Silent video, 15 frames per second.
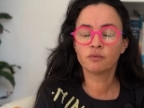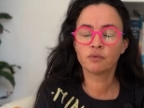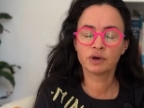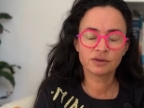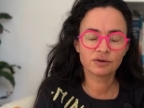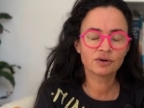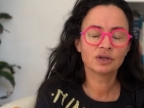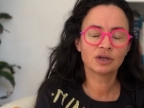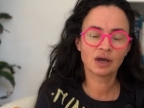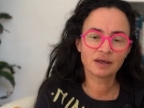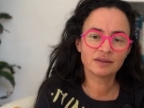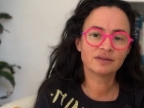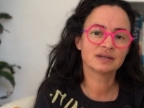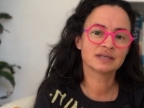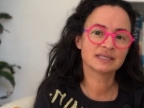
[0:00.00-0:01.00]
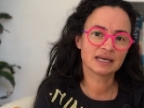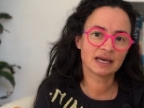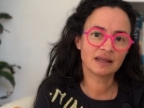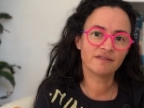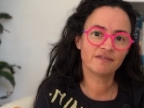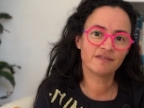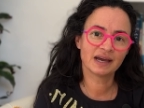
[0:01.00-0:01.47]
Whether or not there are
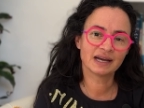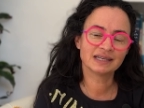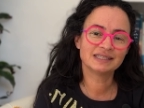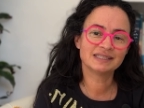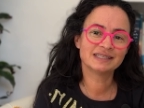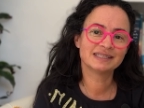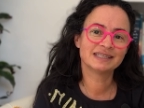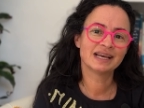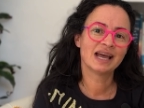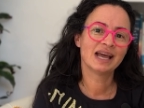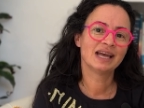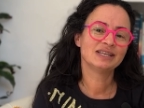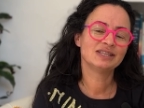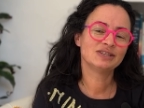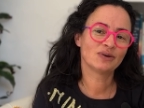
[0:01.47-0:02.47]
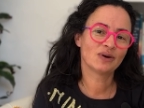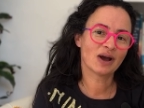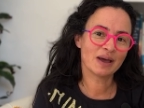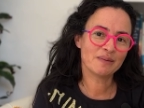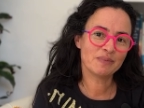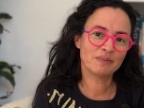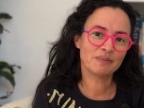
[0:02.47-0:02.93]
side effects to
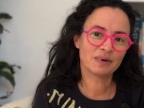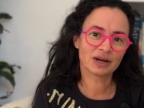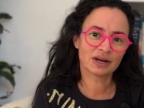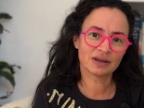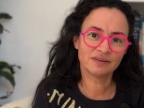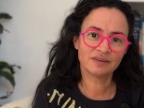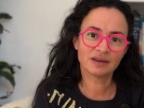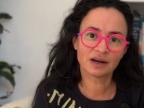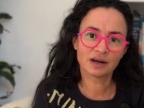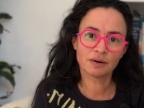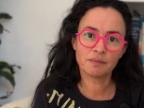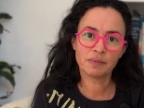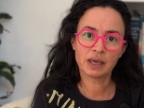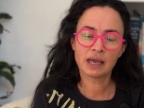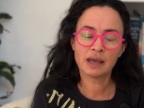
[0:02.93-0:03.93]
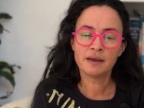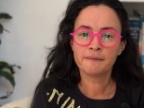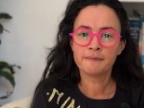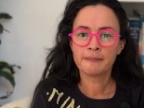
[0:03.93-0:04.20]
hyperbaric therapy.